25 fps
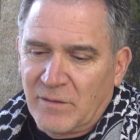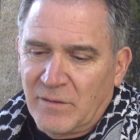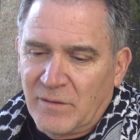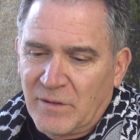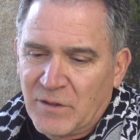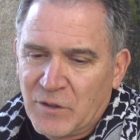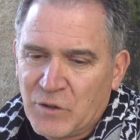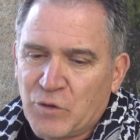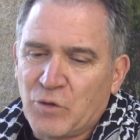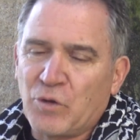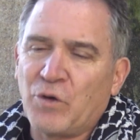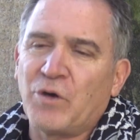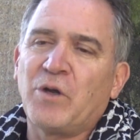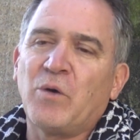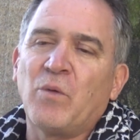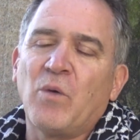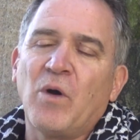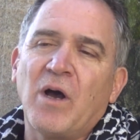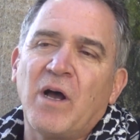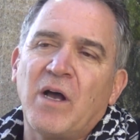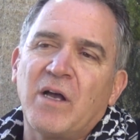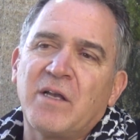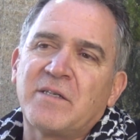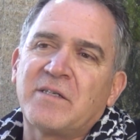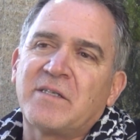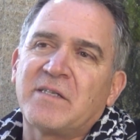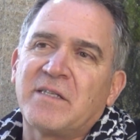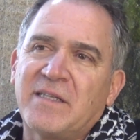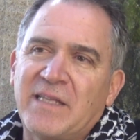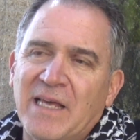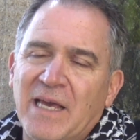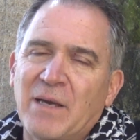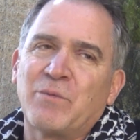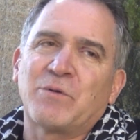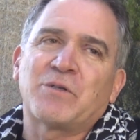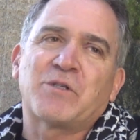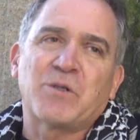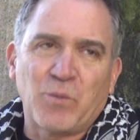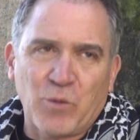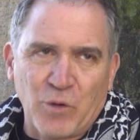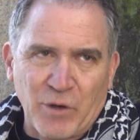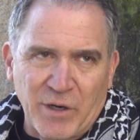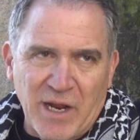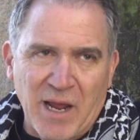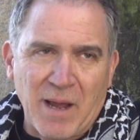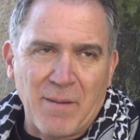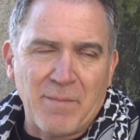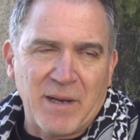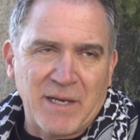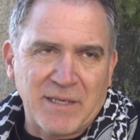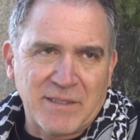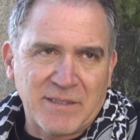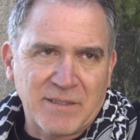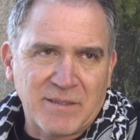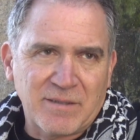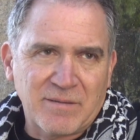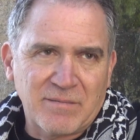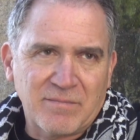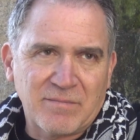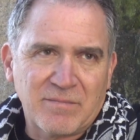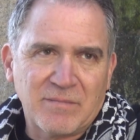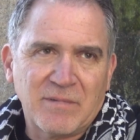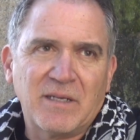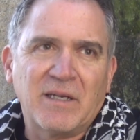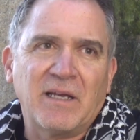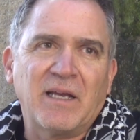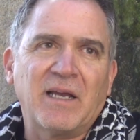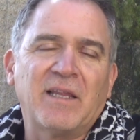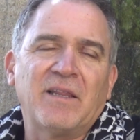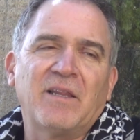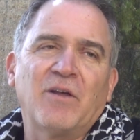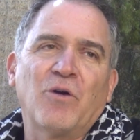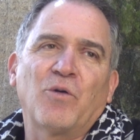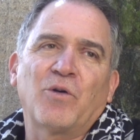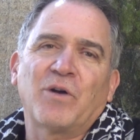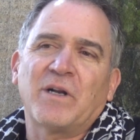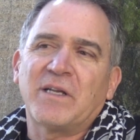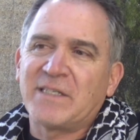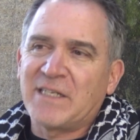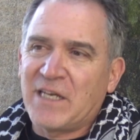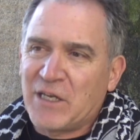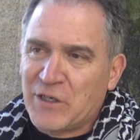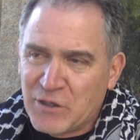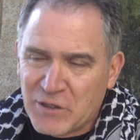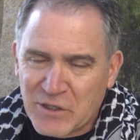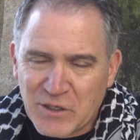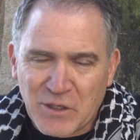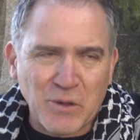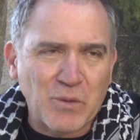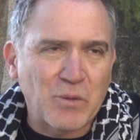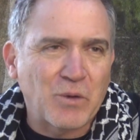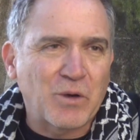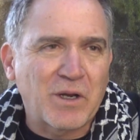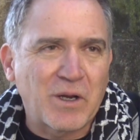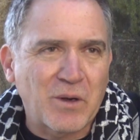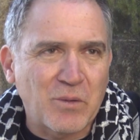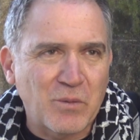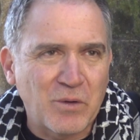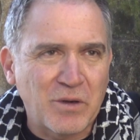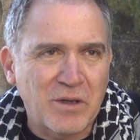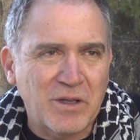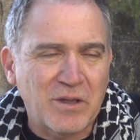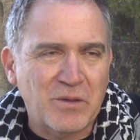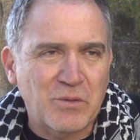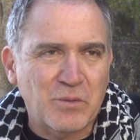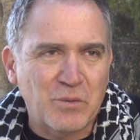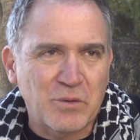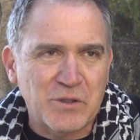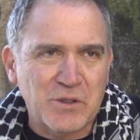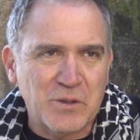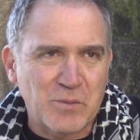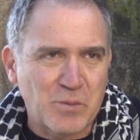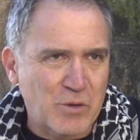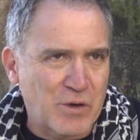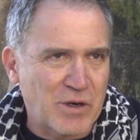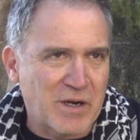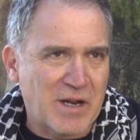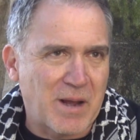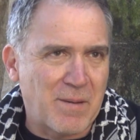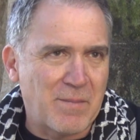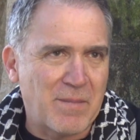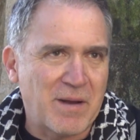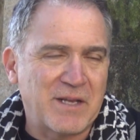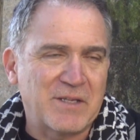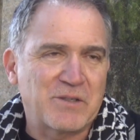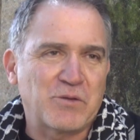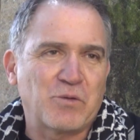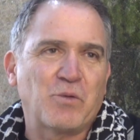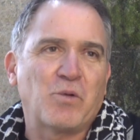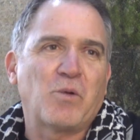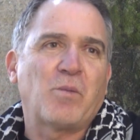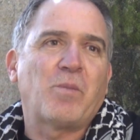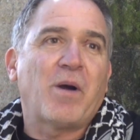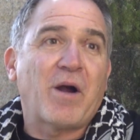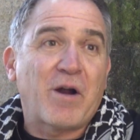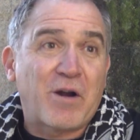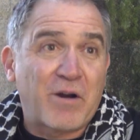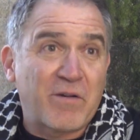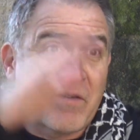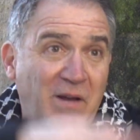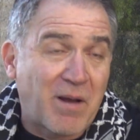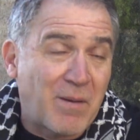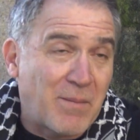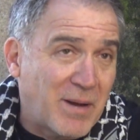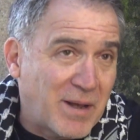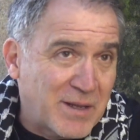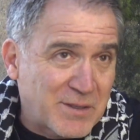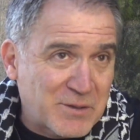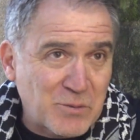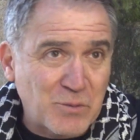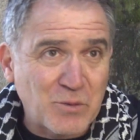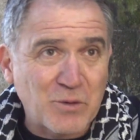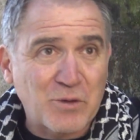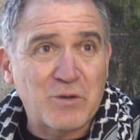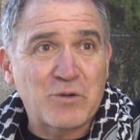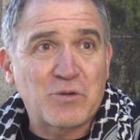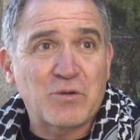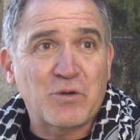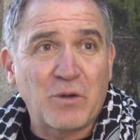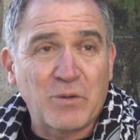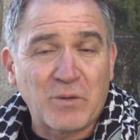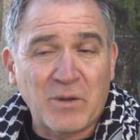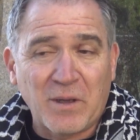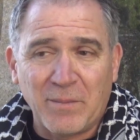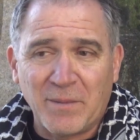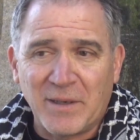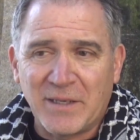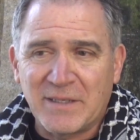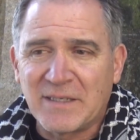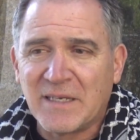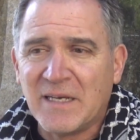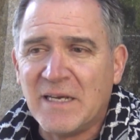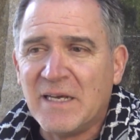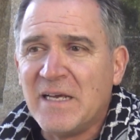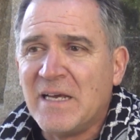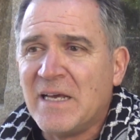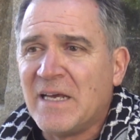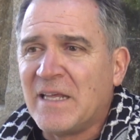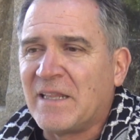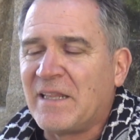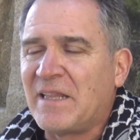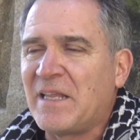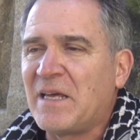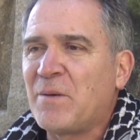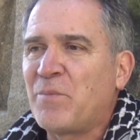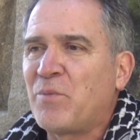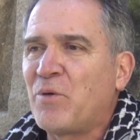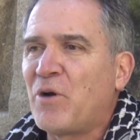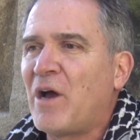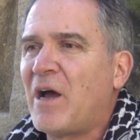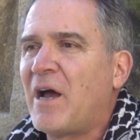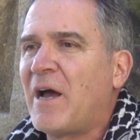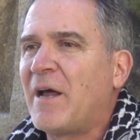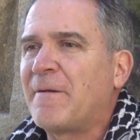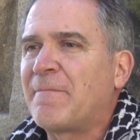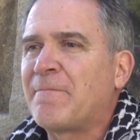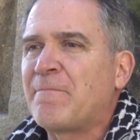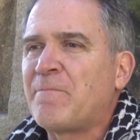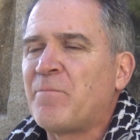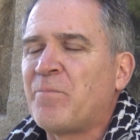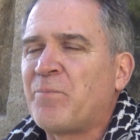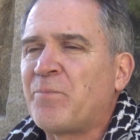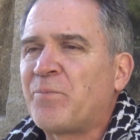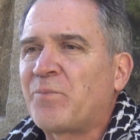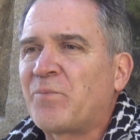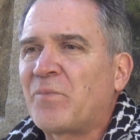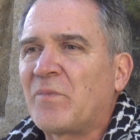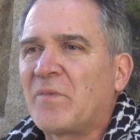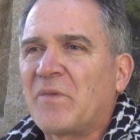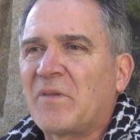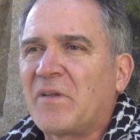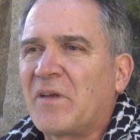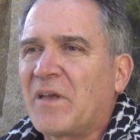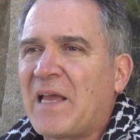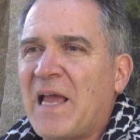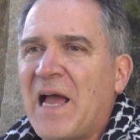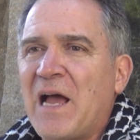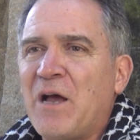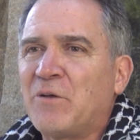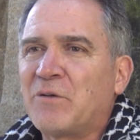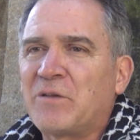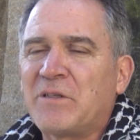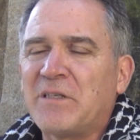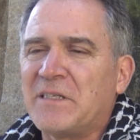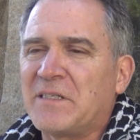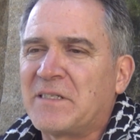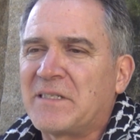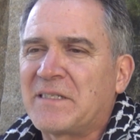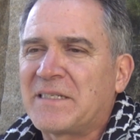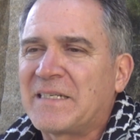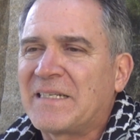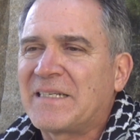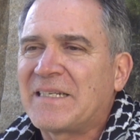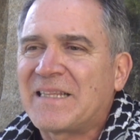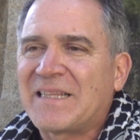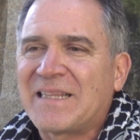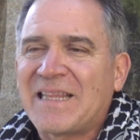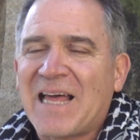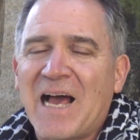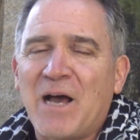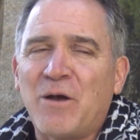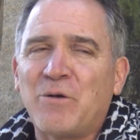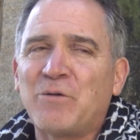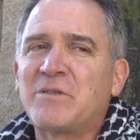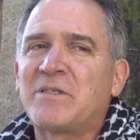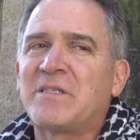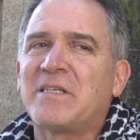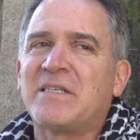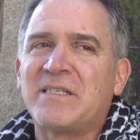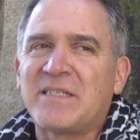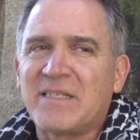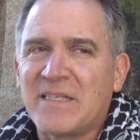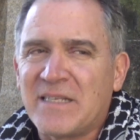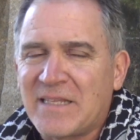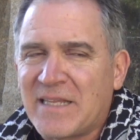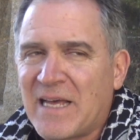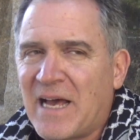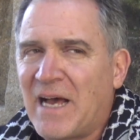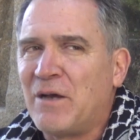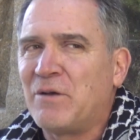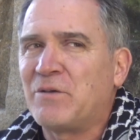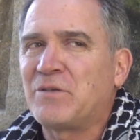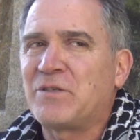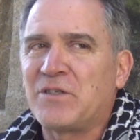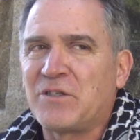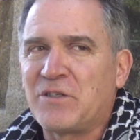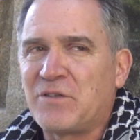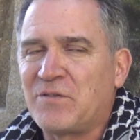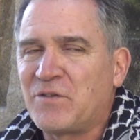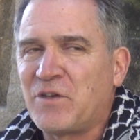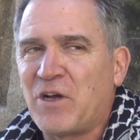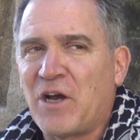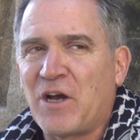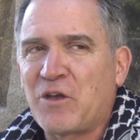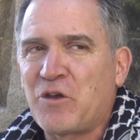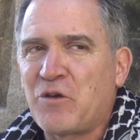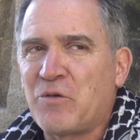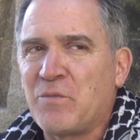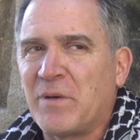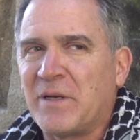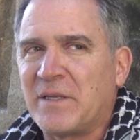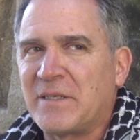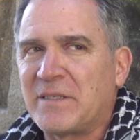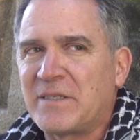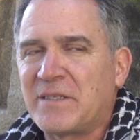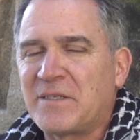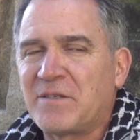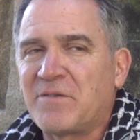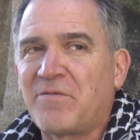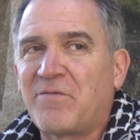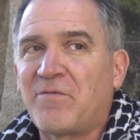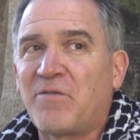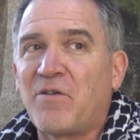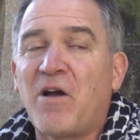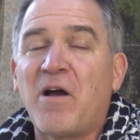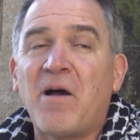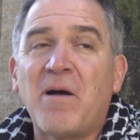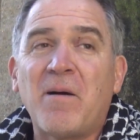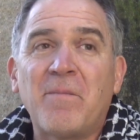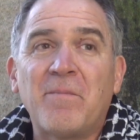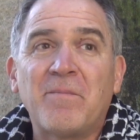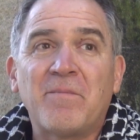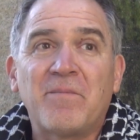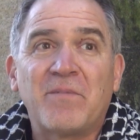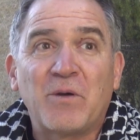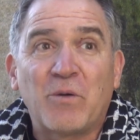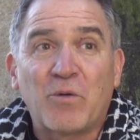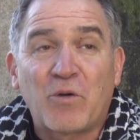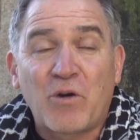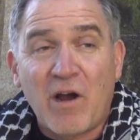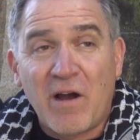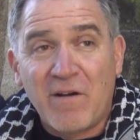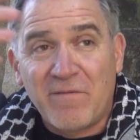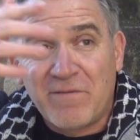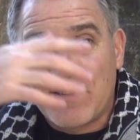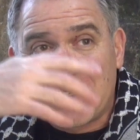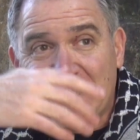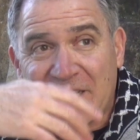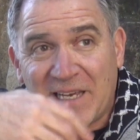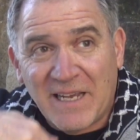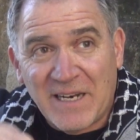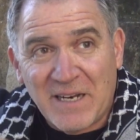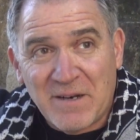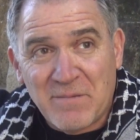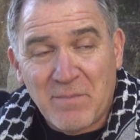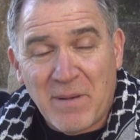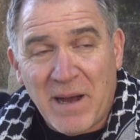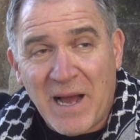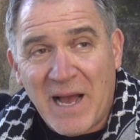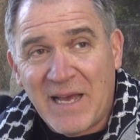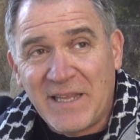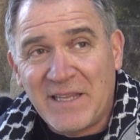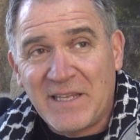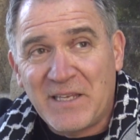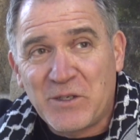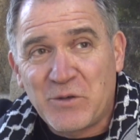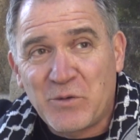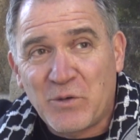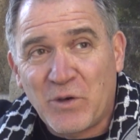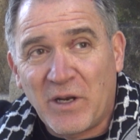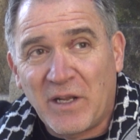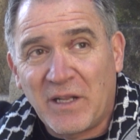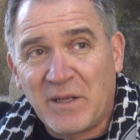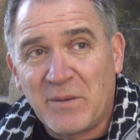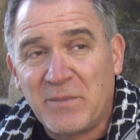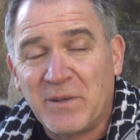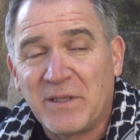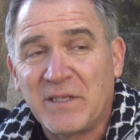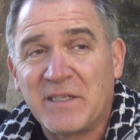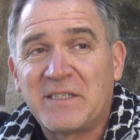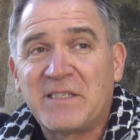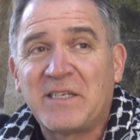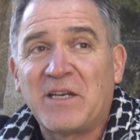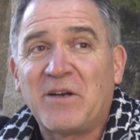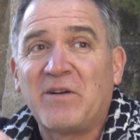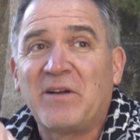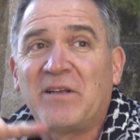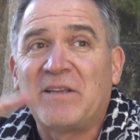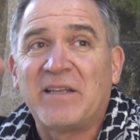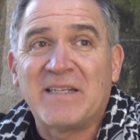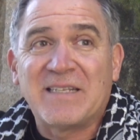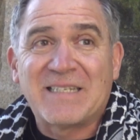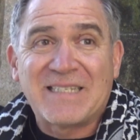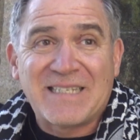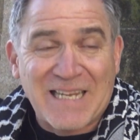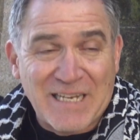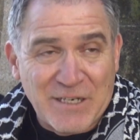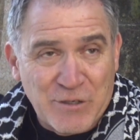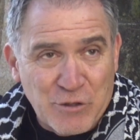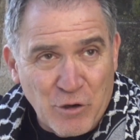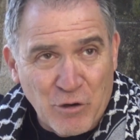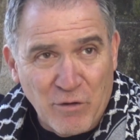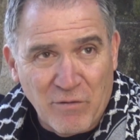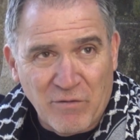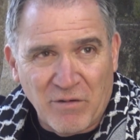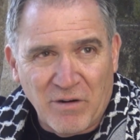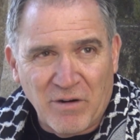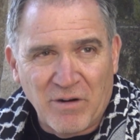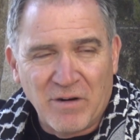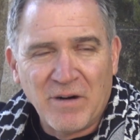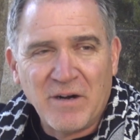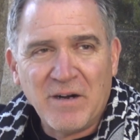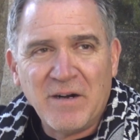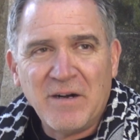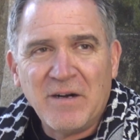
the story was they were supporting Hamas. And the organizations they were working with were supporting Hamas, or were part of Hamas, or were controlled Hamas. They brought countless, thousands and thousands of documents that were confiscated by the Israeli military and then sent over